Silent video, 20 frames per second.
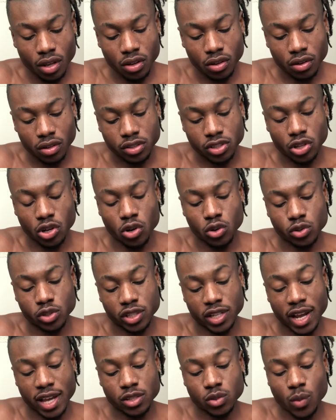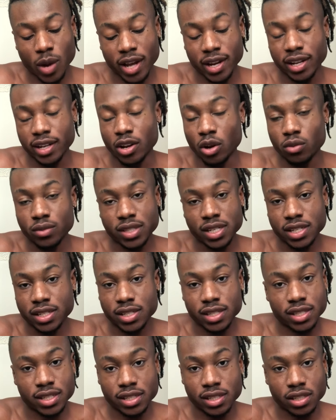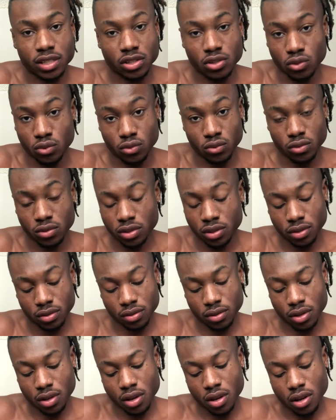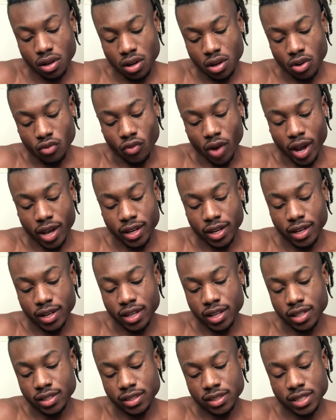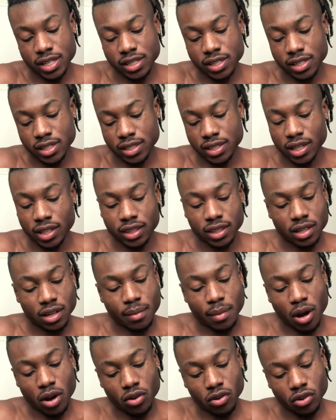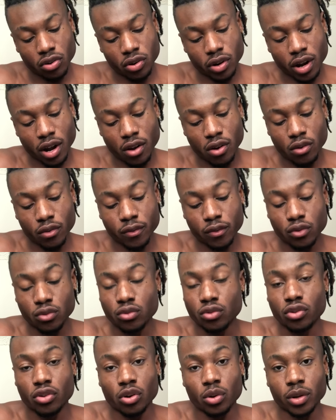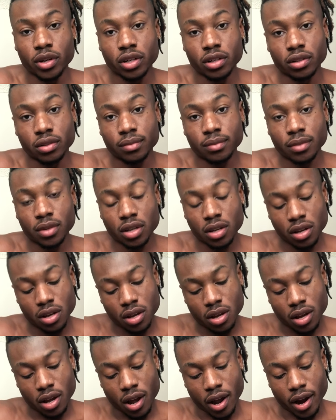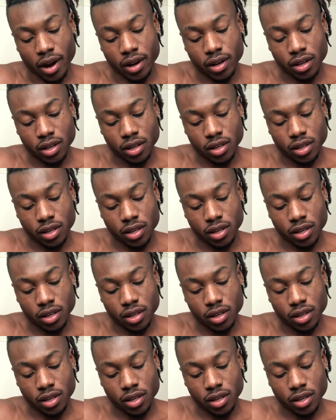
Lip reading: So that's why they don't teach us this in schools, right? They didn't teach us nothing about growing our own food growing up, all right?